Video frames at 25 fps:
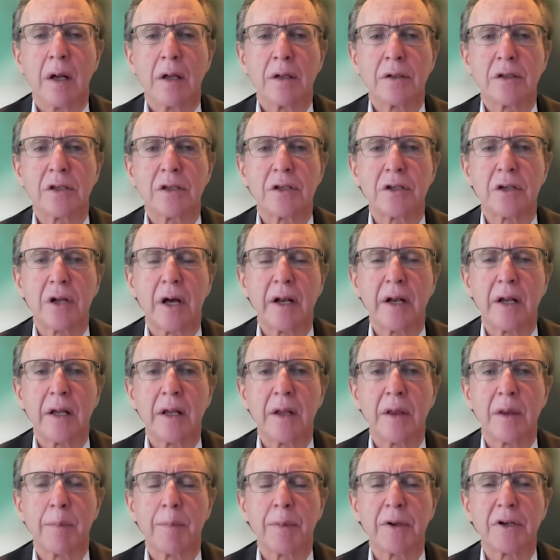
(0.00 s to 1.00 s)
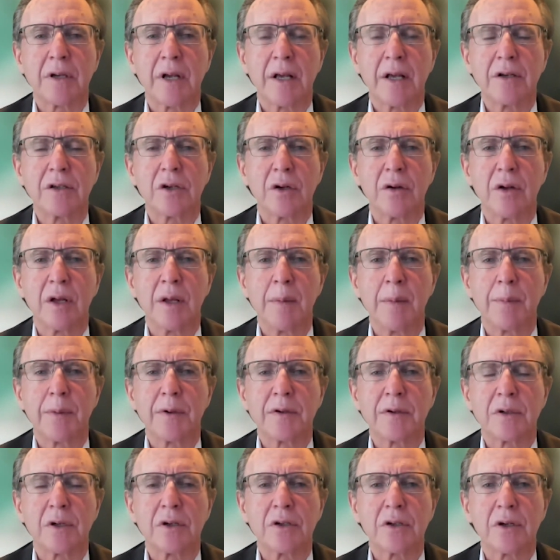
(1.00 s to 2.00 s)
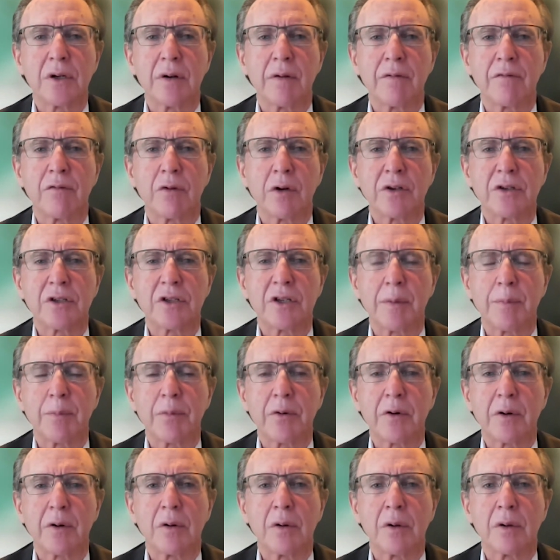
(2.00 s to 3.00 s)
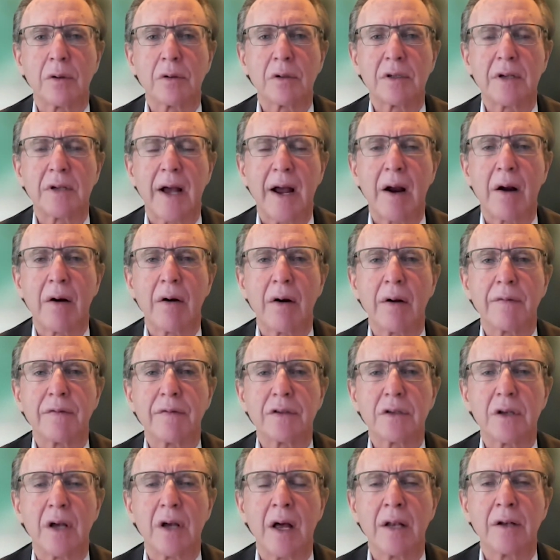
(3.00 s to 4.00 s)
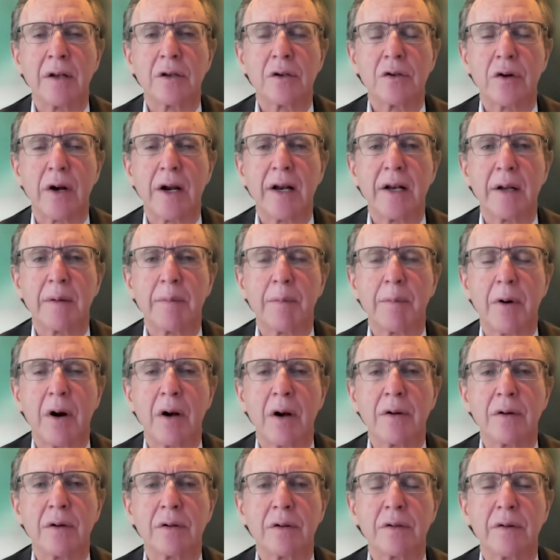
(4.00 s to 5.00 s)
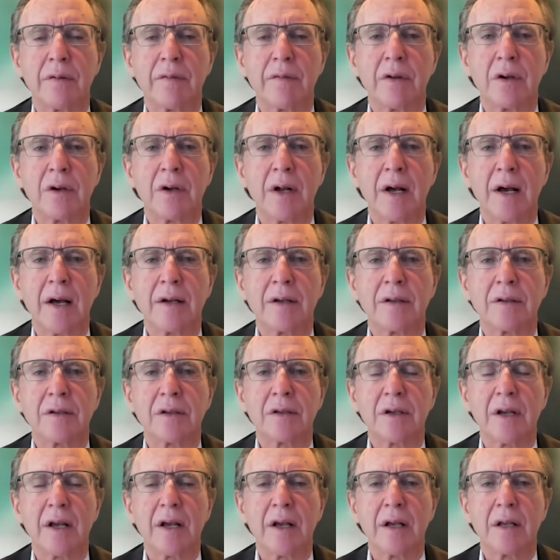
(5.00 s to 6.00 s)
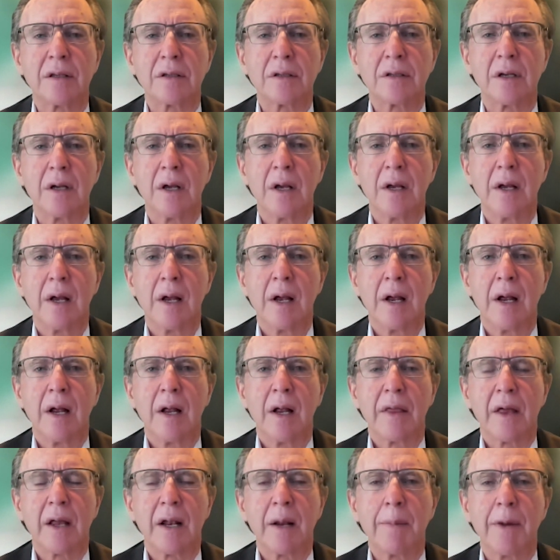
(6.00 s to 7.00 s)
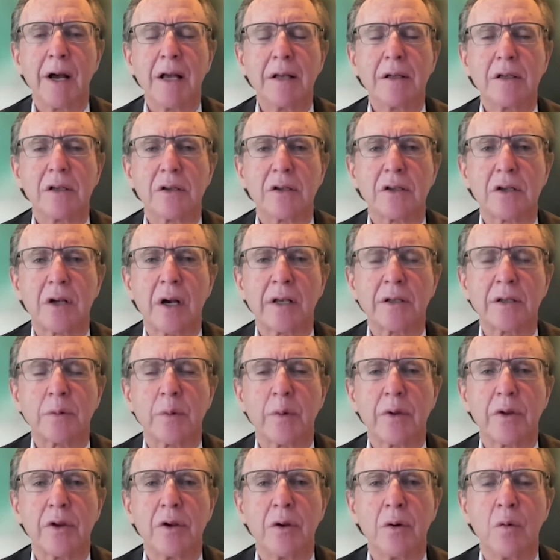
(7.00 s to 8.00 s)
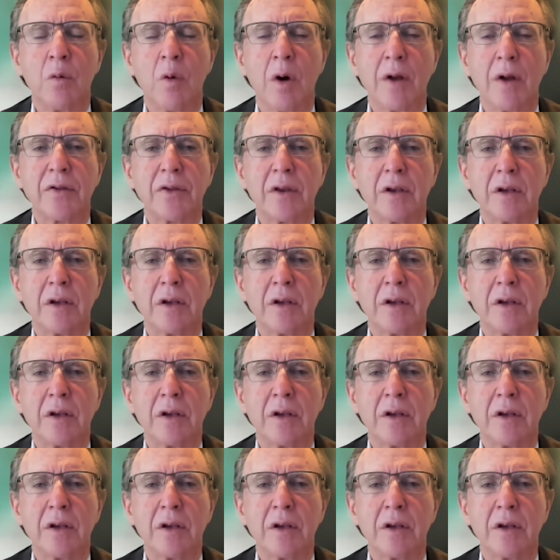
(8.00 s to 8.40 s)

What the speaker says: study the potential imposition of reciprocal tariffs on trading partners of the United States, that I might discuss with you what